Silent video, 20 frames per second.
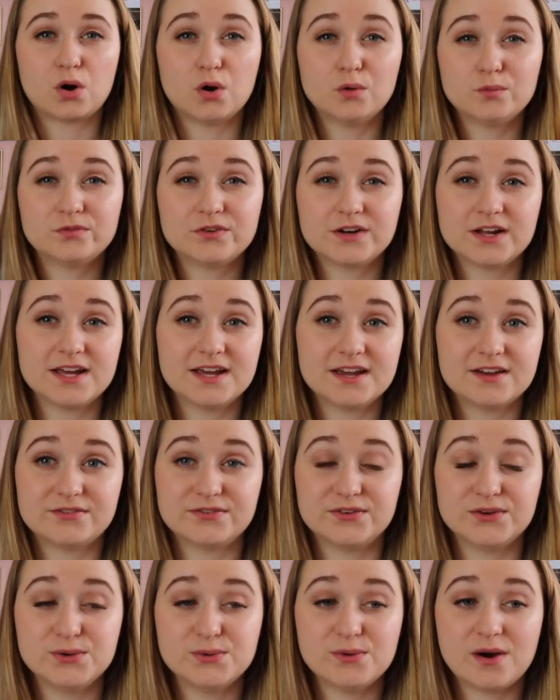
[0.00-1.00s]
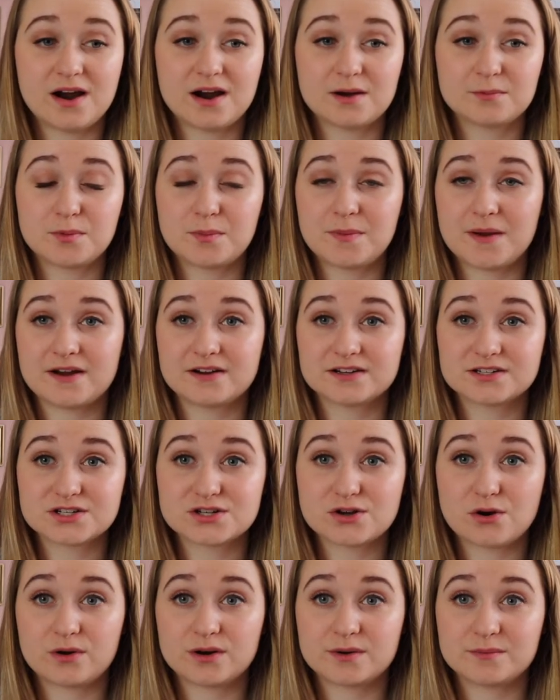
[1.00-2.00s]
Hopefully, if you are preparing
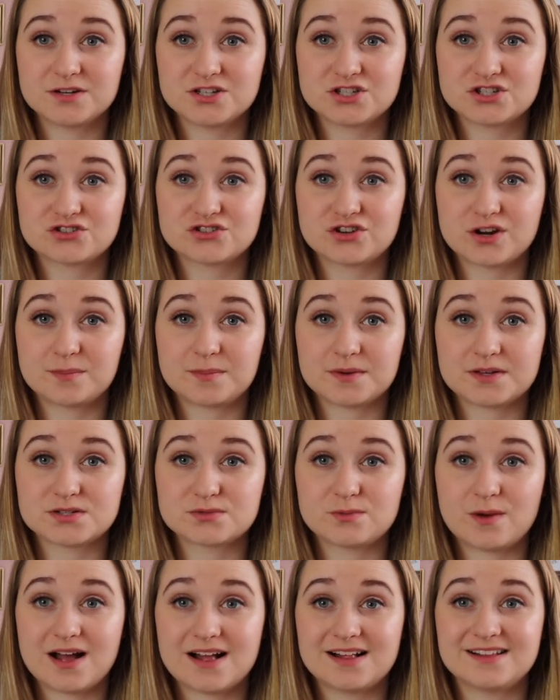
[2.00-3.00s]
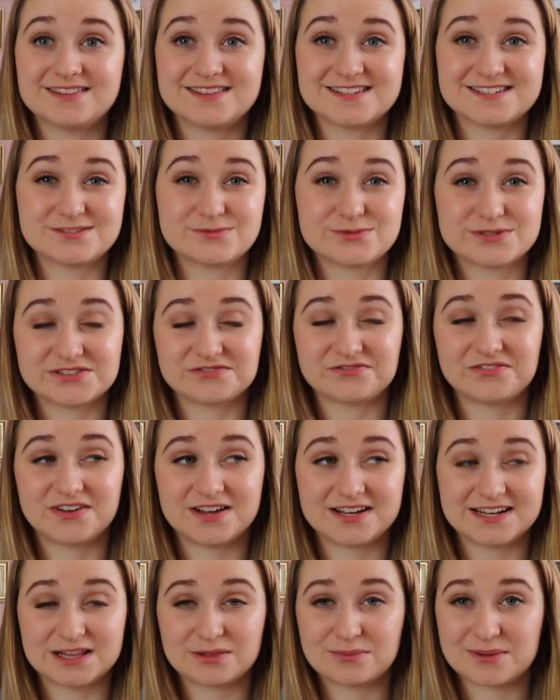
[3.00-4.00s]
to go on a mission trip as well, this was a
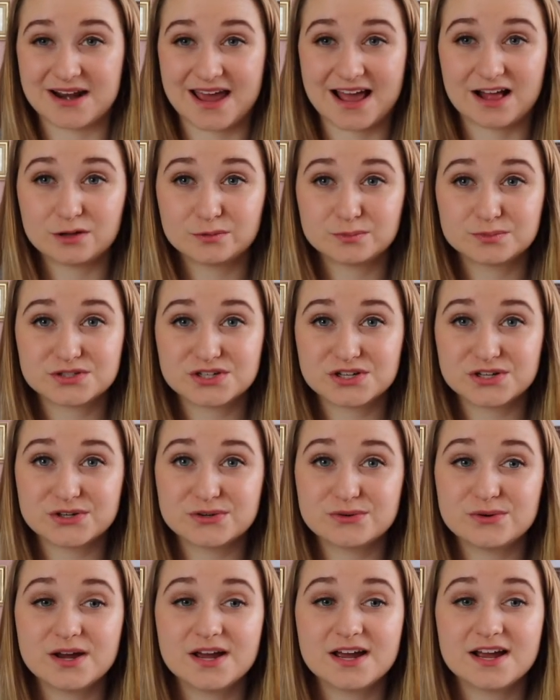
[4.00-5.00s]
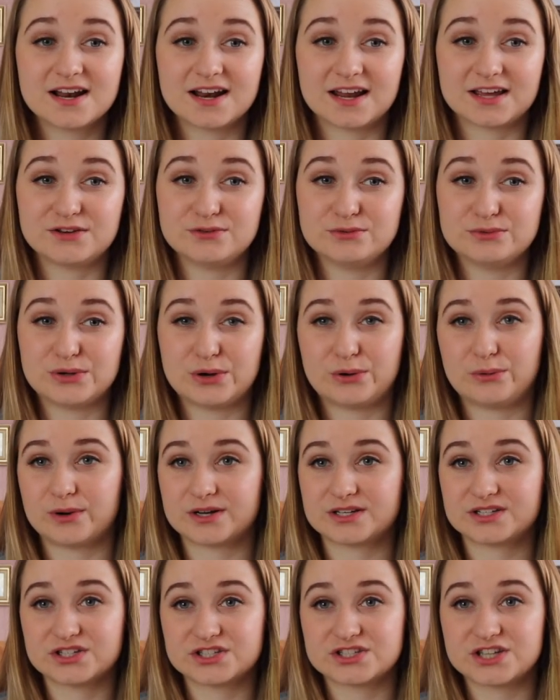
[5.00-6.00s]
little bit of help to you. Like, you know
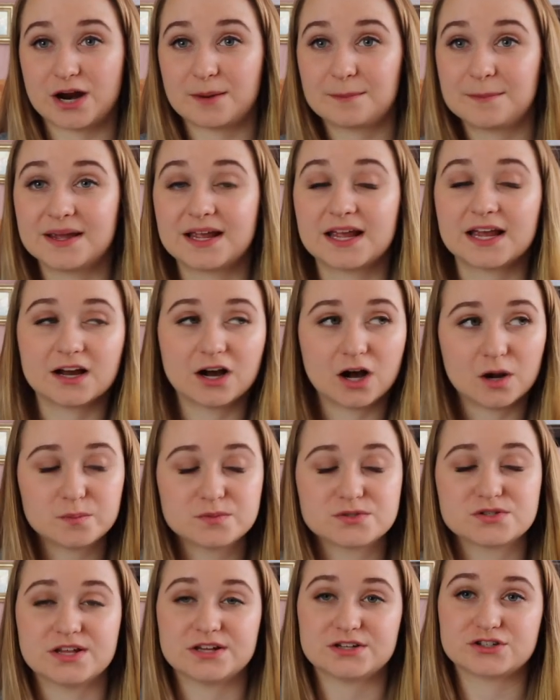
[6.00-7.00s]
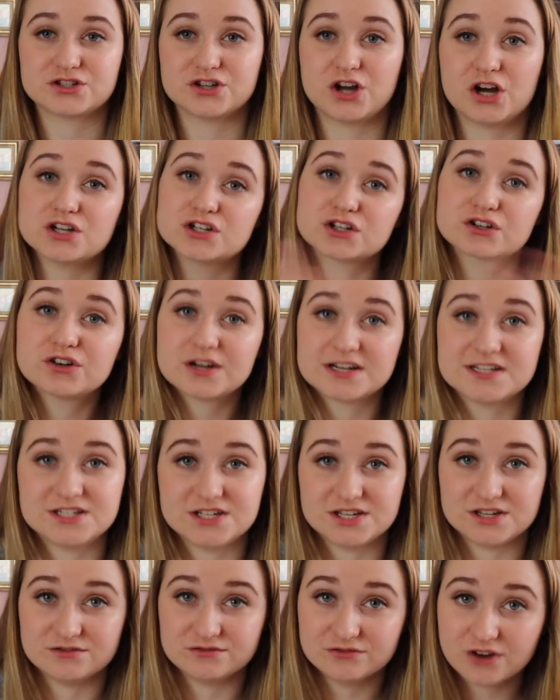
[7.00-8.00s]
what to start picking up so that you're not in a
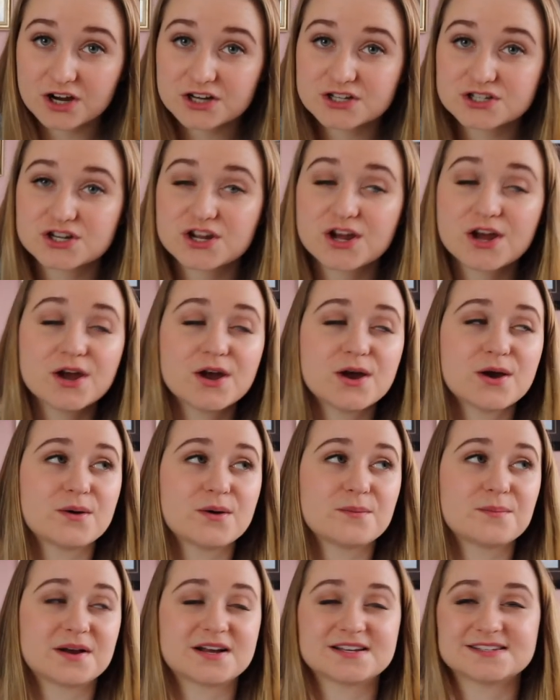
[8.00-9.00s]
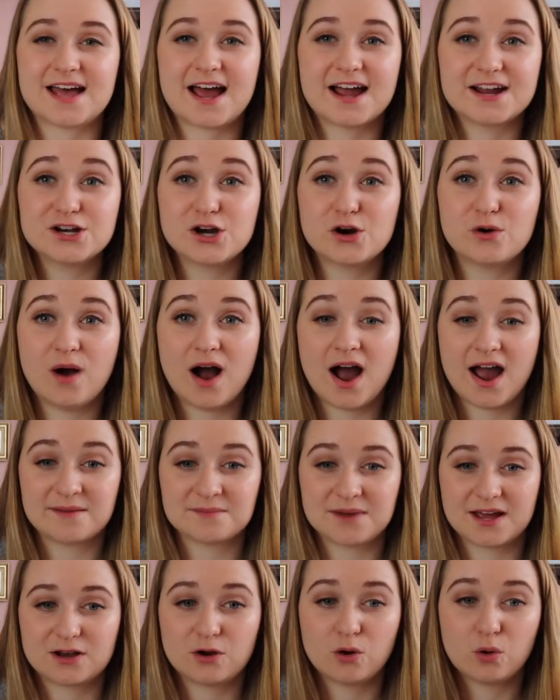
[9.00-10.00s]
crazy rush. because I know
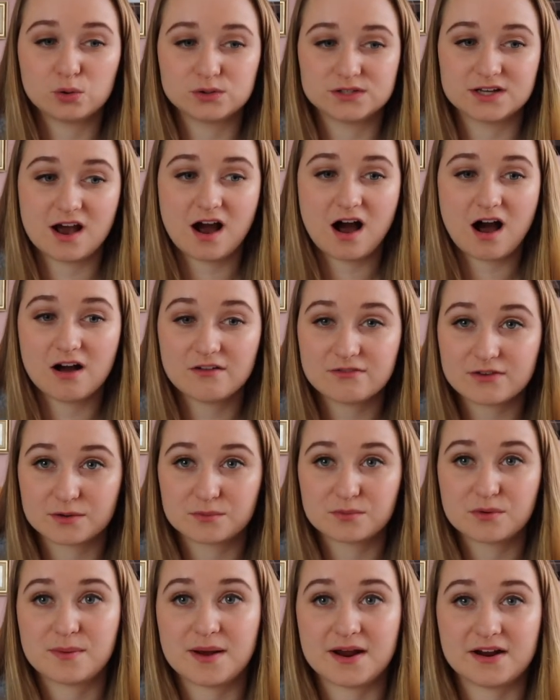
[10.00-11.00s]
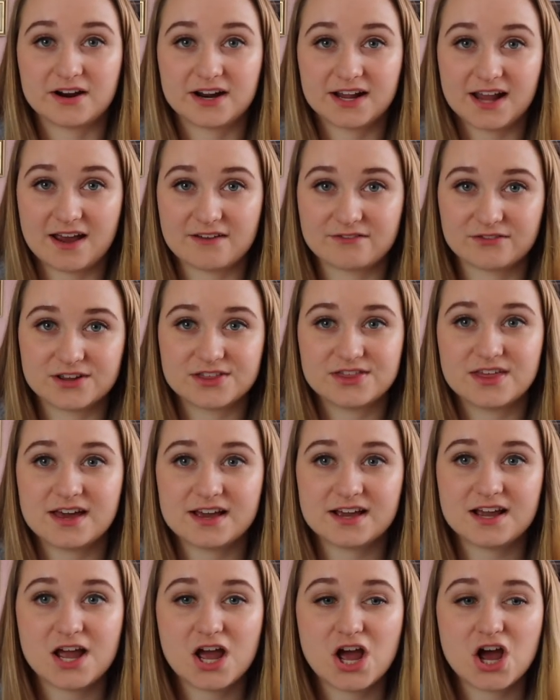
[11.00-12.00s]
I'm like holding off on preparing
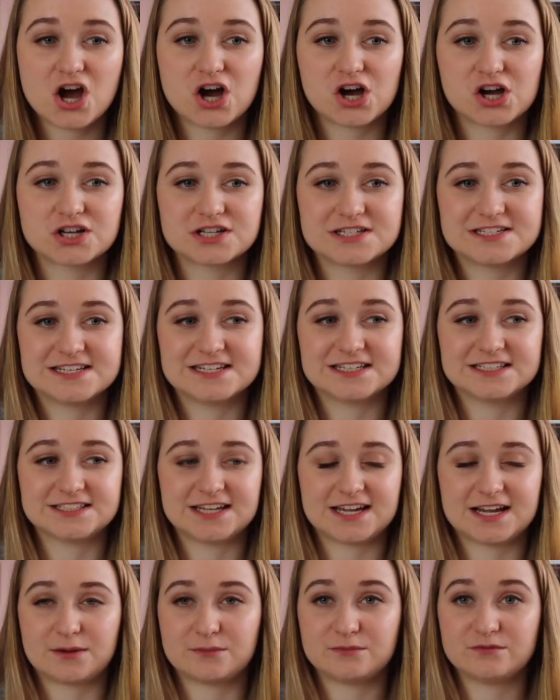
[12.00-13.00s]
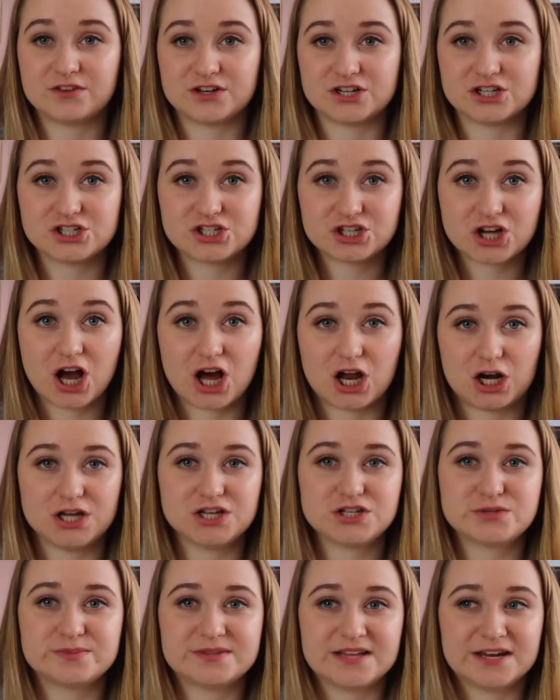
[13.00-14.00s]
everything until like I'm finished
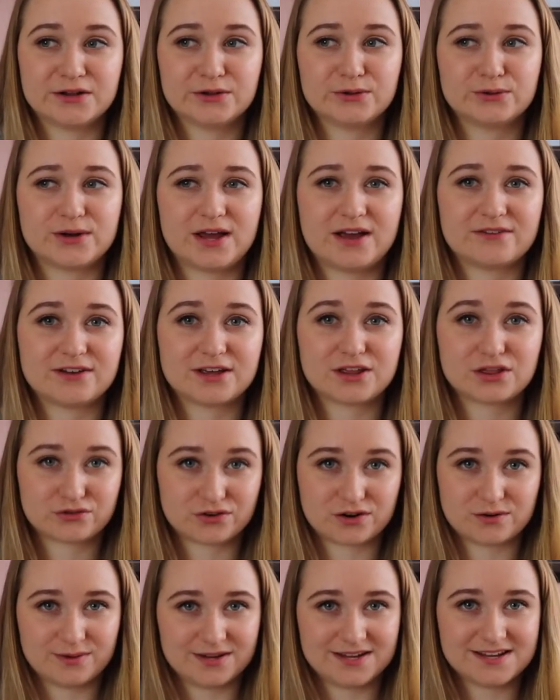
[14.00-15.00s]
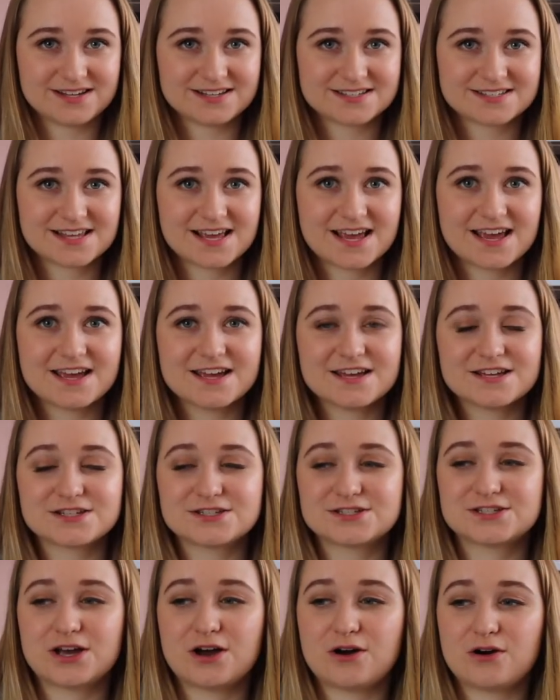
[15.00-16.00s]
college, but then I'll only have like 3 weeks.
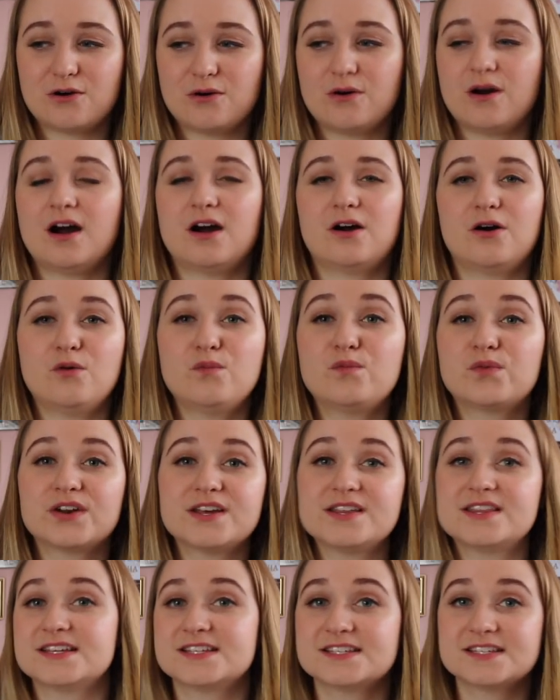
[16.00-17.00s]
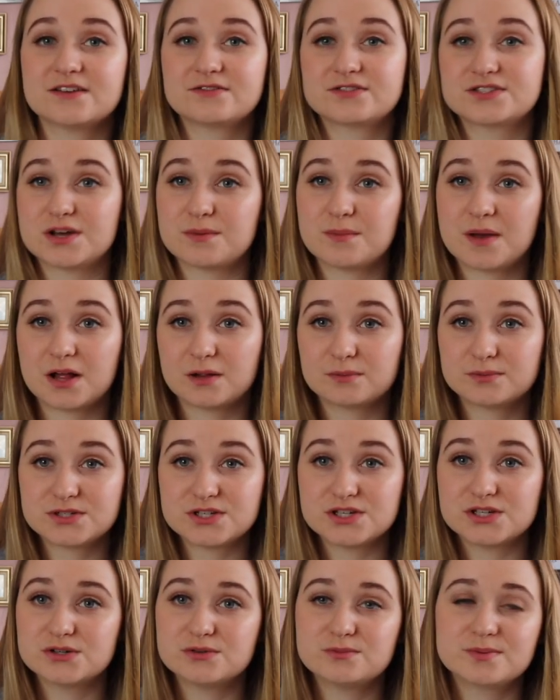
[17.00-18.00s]
So hopefully this is of some help
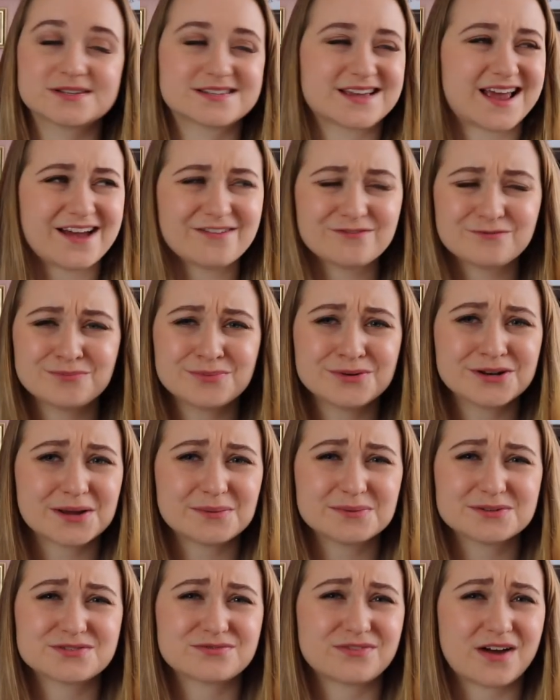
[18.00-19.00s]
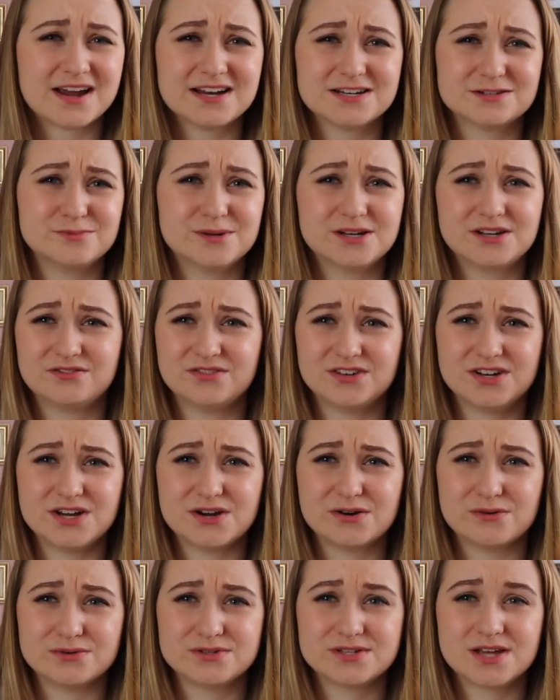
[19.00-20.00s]
to you, because I haven't been able to find many
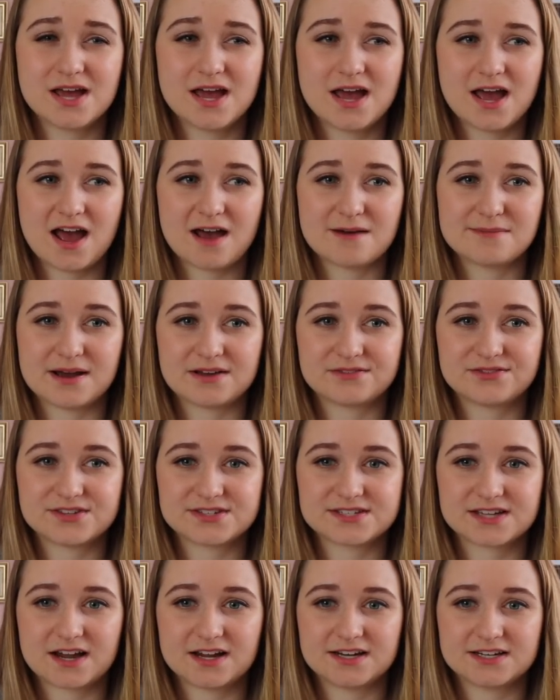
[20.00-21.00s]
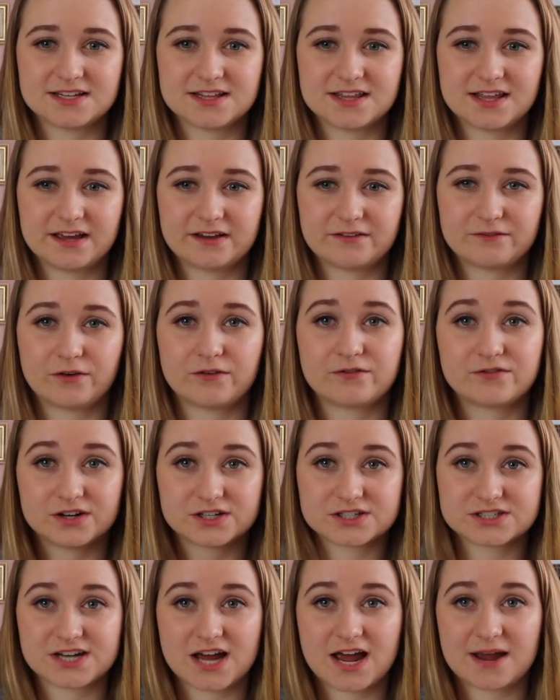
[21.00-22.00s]
videos about this kind of thing for
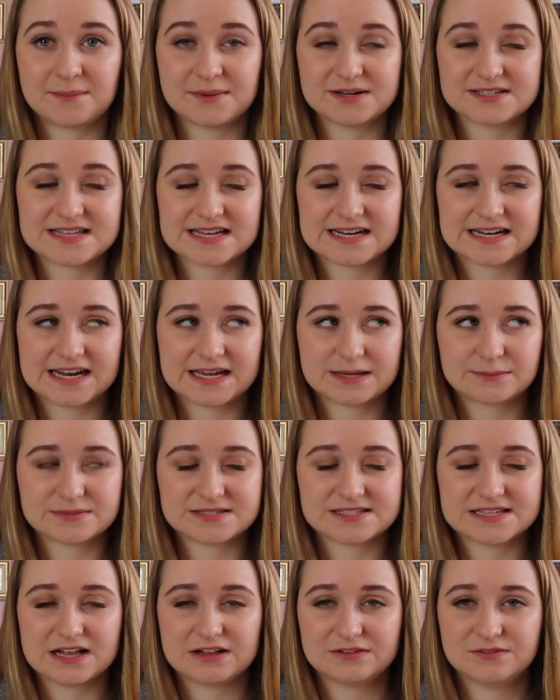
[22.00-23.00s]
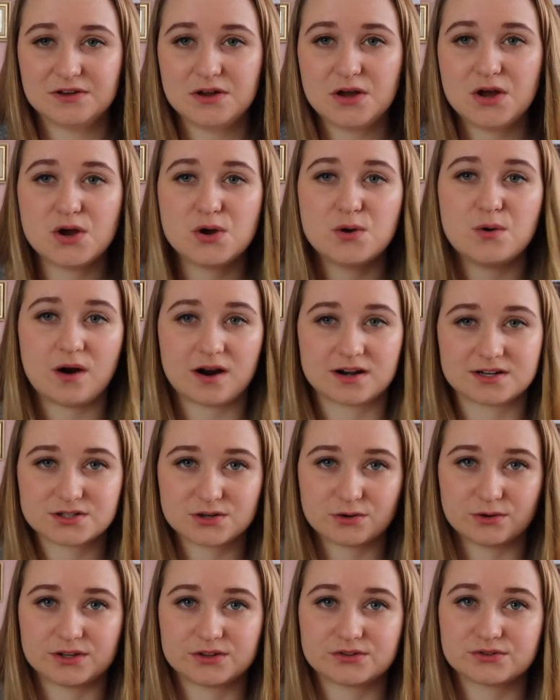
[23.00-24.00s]
first timers like myself who
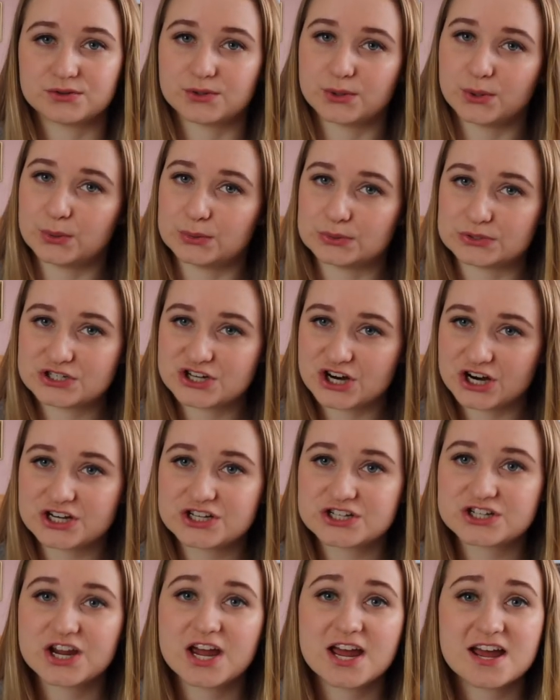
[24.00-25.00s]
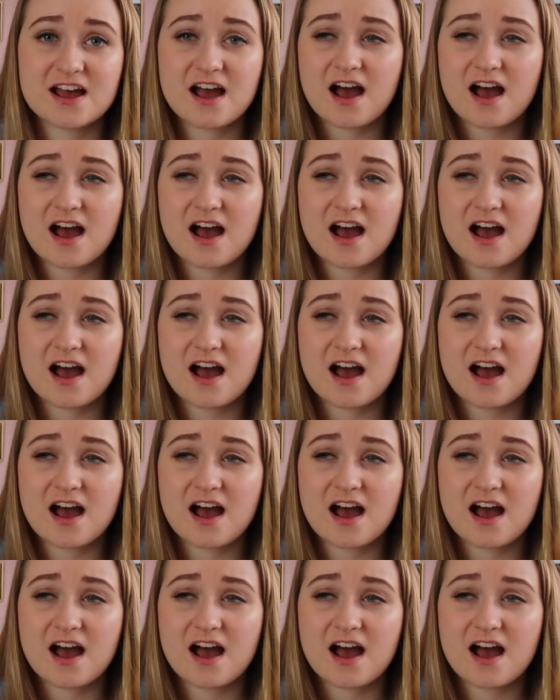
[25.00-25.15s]
aren't going through their own church.